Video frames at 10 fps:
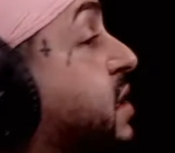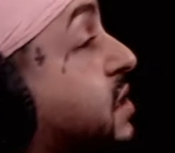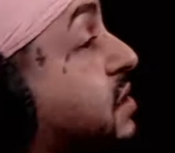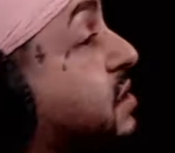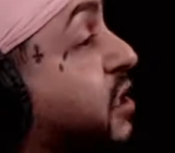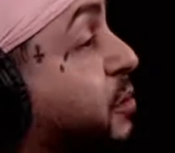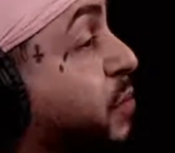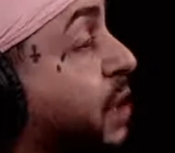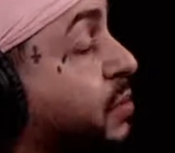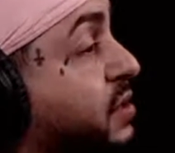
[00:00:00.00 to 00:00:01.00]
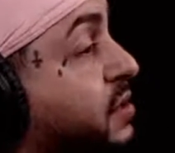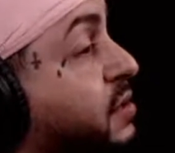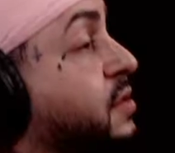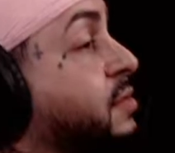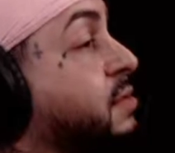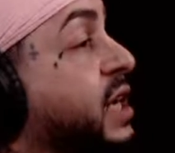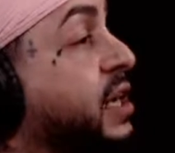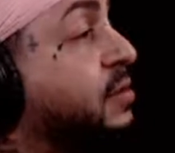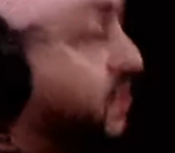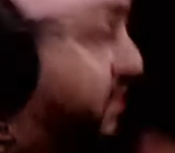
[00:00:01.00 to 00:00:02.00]
Let's get it popping. My
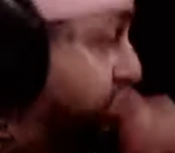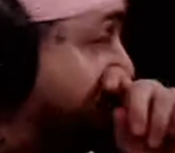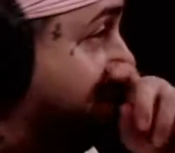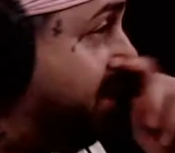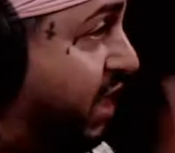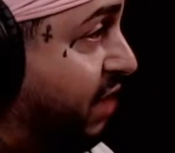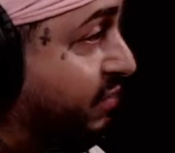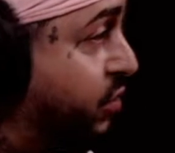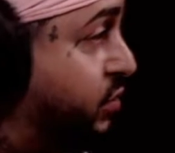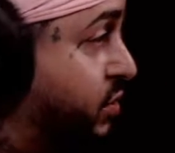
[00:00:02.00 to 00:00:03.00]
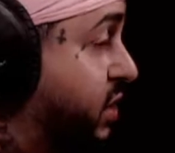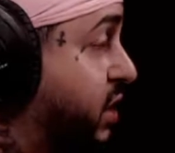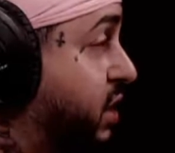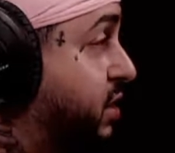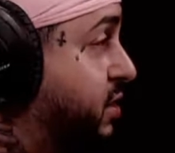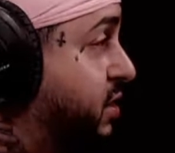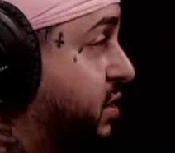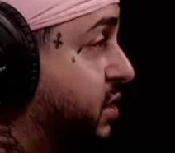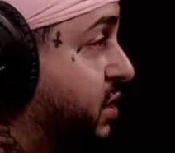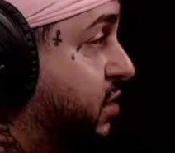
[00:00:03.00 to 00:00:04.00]
name is Kasabian Lavoe. Let's
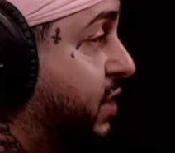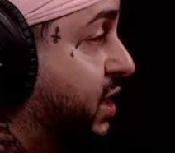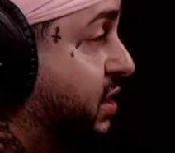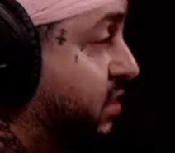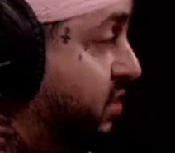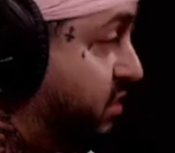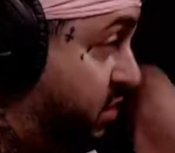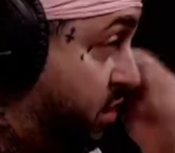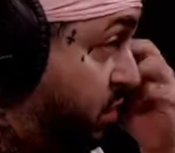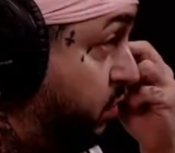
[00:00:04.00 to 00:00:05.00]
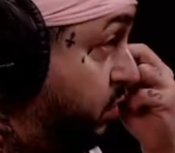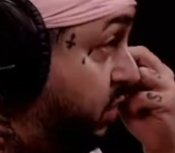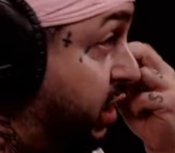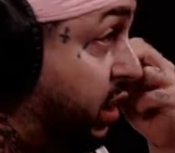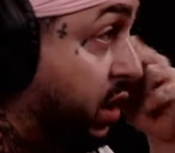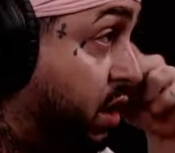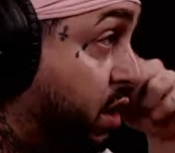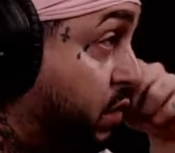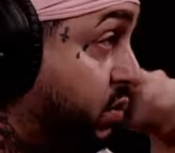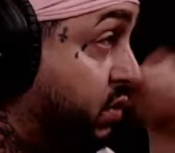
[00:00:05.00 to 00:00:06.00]
just get right into the show. And
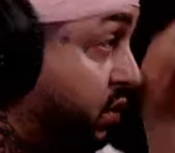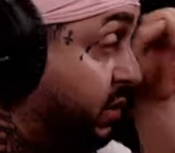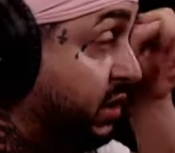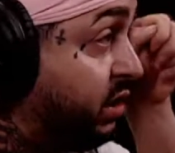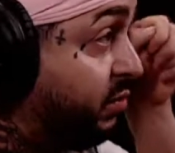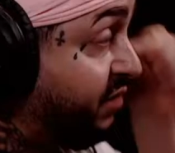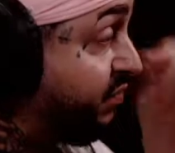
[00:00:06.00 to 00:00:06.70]
we'll talk about the debate from